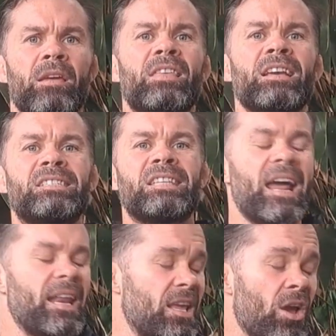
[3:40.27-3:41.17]
the
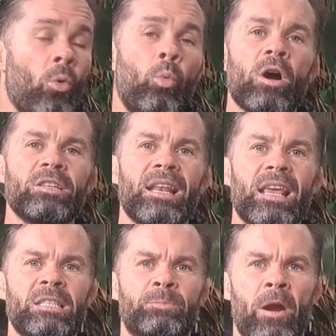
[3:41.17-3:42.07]
study wasn't
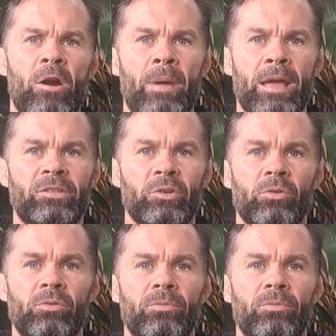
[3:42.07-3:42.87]
experimental,